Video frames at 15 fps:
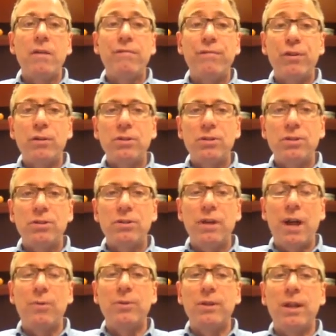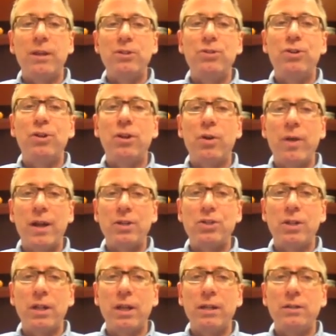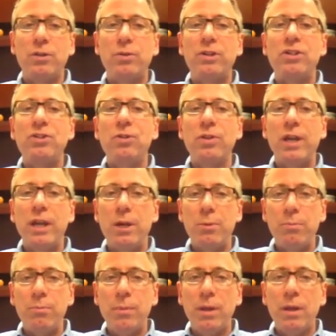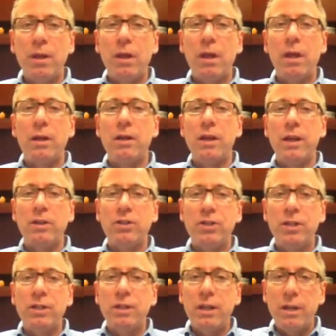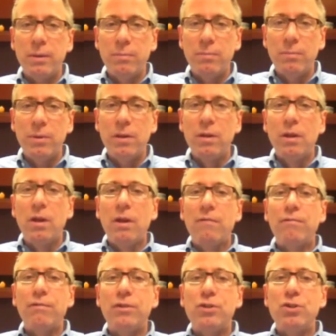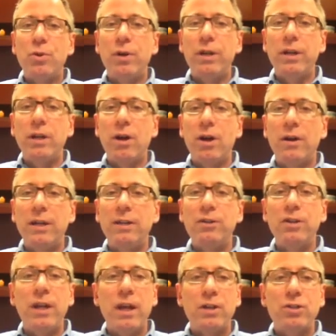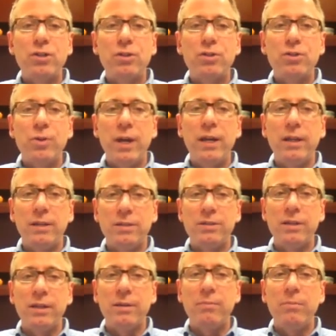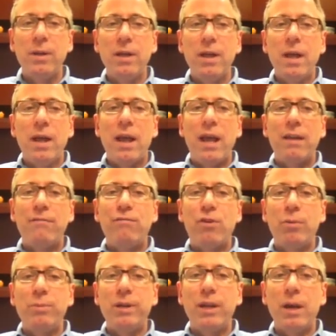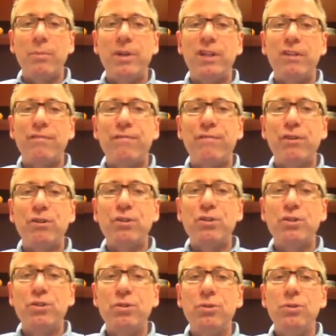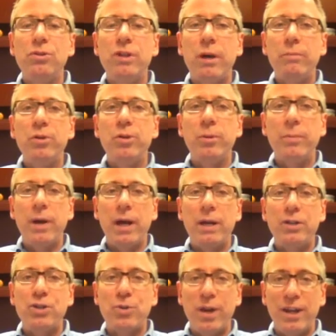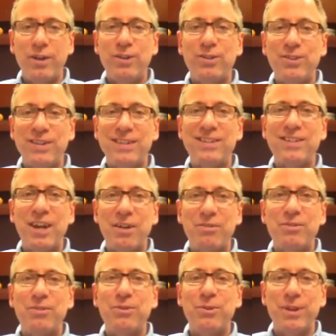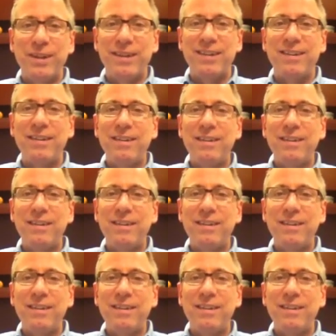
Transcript: First, I would like to congratulate Crystal Kim and Hae-shin Kim for joining our international training team and for becoming the first two WMI trainers in South Korea.